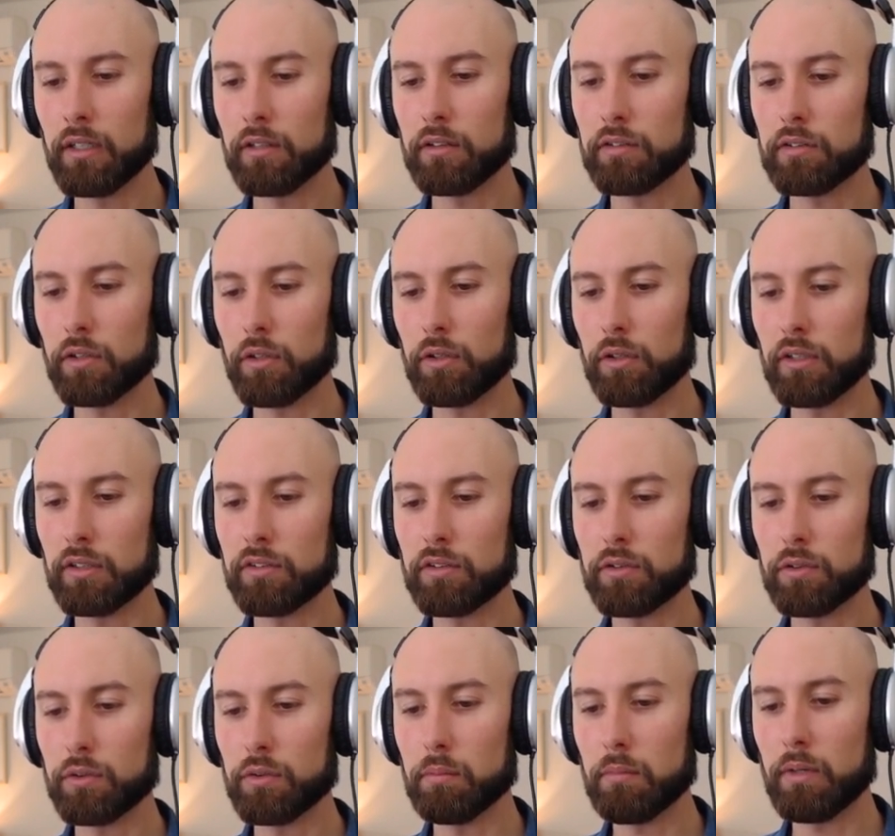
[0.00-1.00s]
So let's
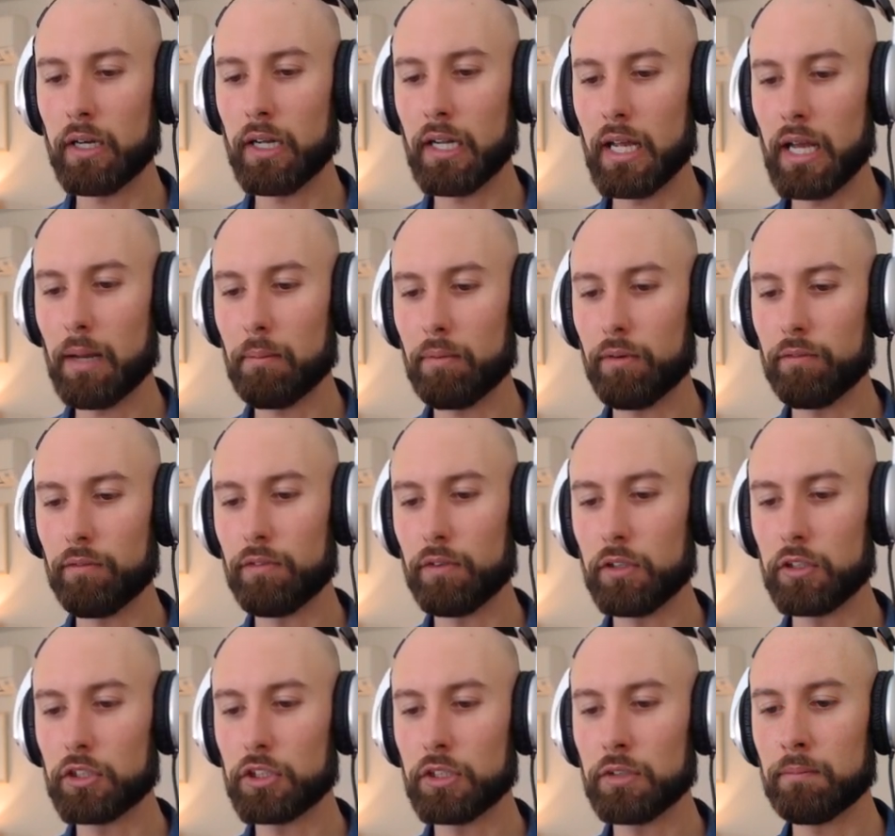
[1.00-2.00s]
do my app
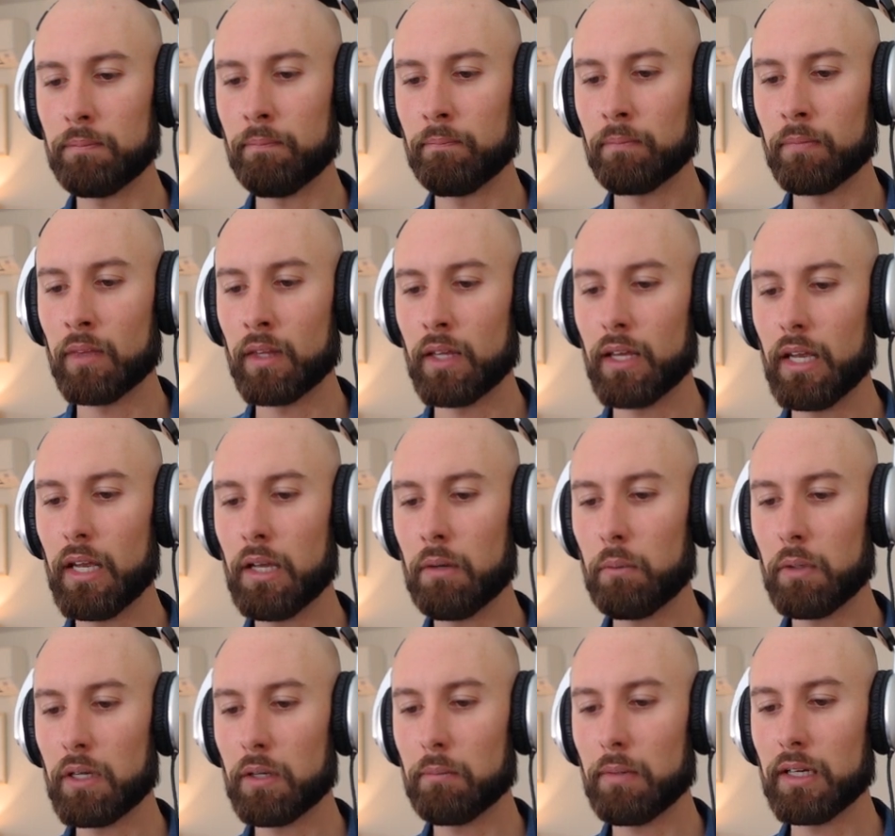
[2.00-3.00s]
version, and
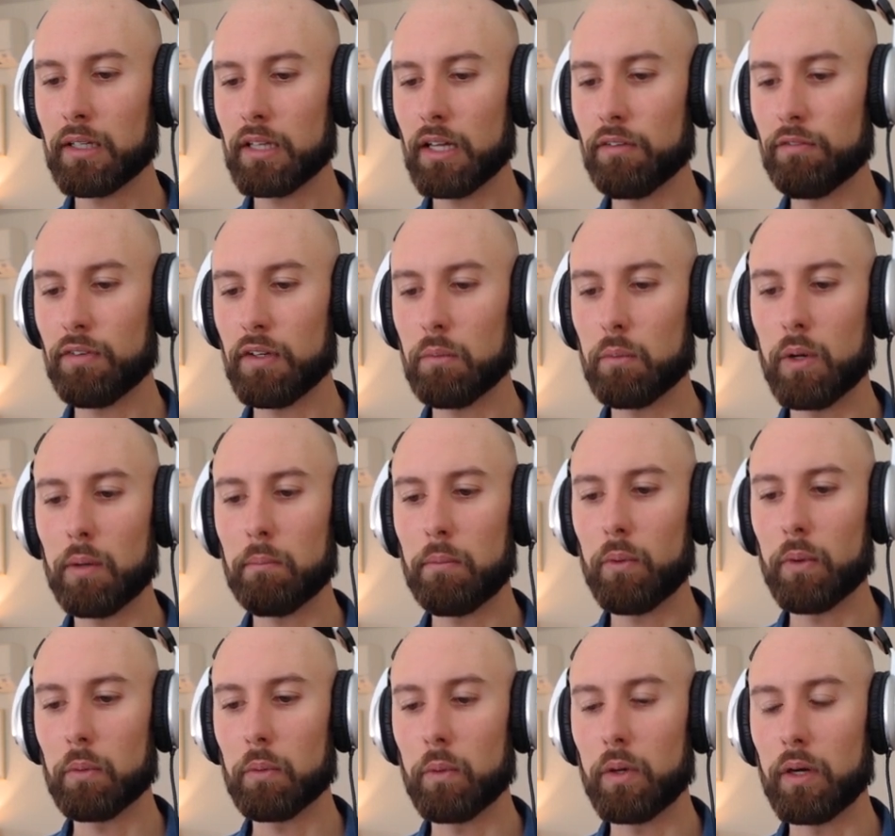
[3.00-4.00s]
we can make that
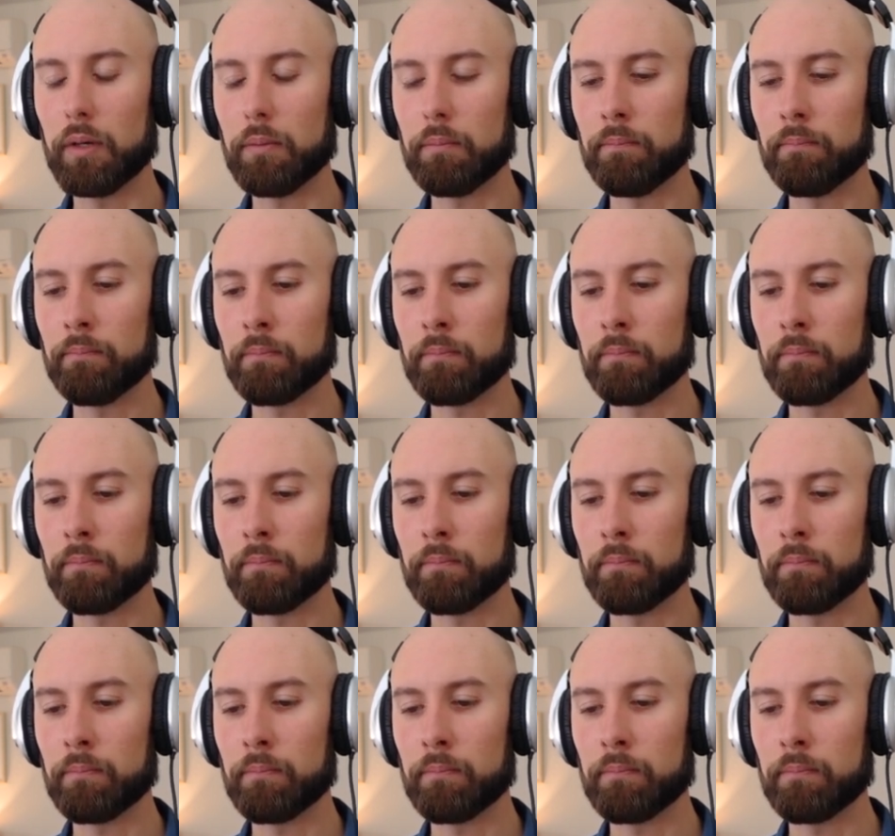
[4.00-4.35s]
v1.1.